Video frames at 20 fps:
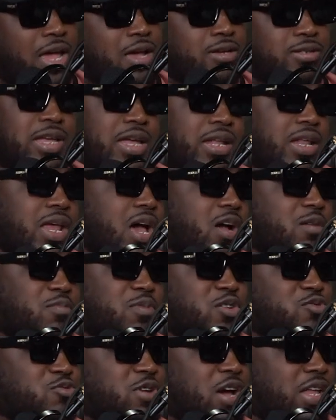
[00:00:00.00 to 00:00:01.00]
was like, nah, bro,
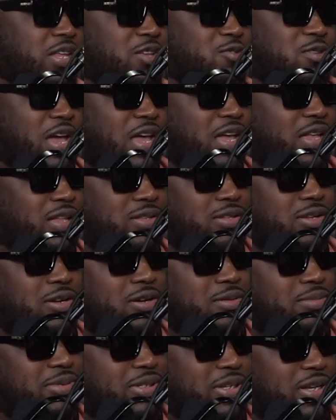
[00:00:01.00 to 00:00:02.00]
you can't. You know
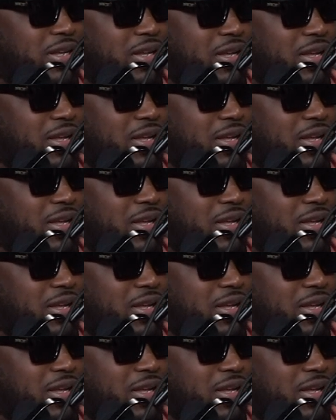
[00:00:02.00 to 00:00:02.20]
what I'm saying?